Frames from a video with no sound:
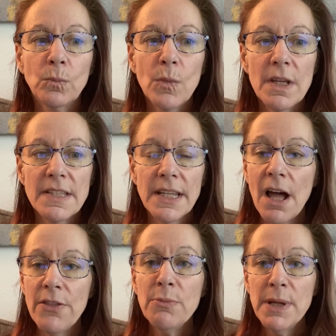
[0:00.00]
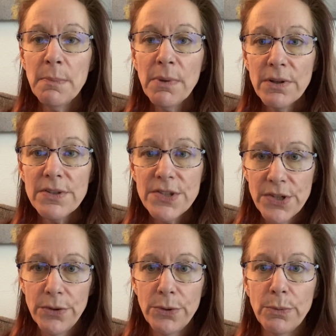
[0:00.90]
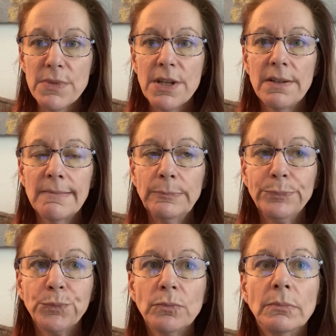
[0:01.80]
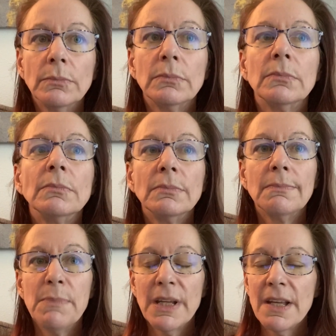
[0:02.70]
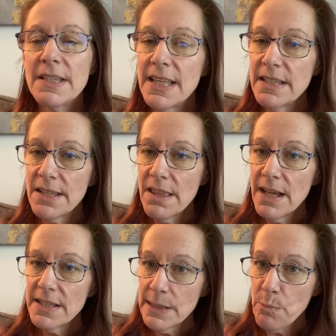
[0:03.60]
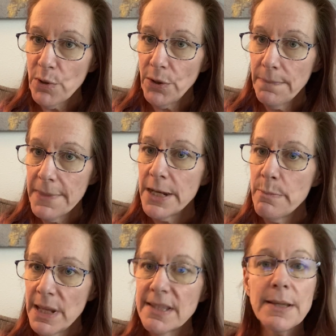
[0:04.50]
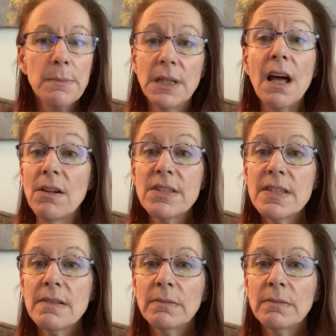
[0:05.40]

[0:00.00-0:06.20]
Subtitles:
is that other people assumed, because they saw that symbol, that it meant something else.